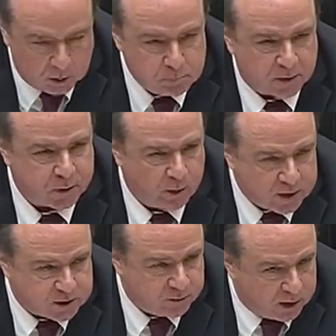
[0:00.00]
But the
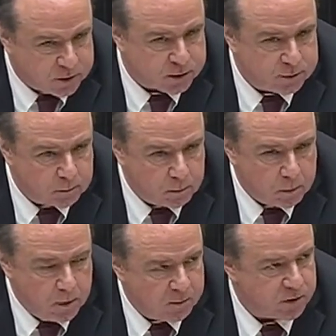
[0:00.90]
rest of us,
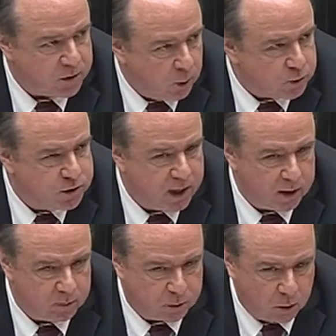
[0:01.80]
and for those yet
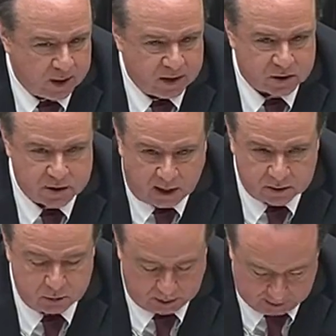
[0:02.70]
unborn, it is not
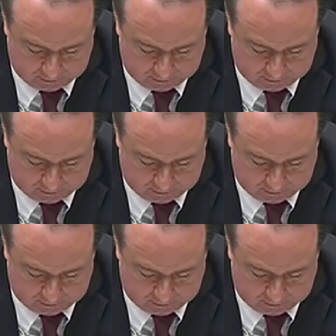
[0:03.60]
too late.